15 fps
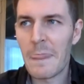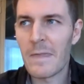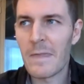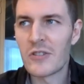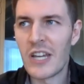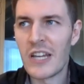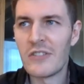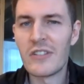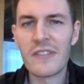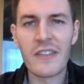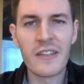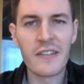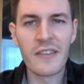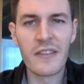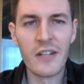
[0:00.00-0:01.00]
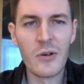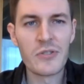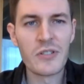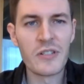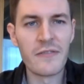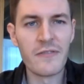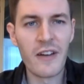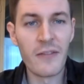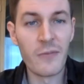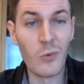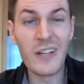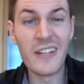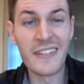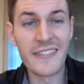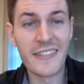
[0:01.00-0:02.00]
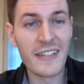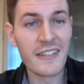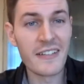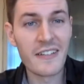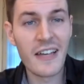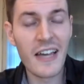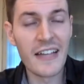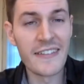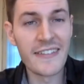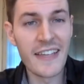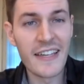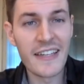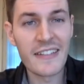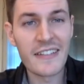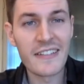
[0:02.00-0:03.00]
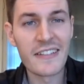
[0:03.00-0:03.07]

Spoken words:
changing the notion of witnessing, I'd say.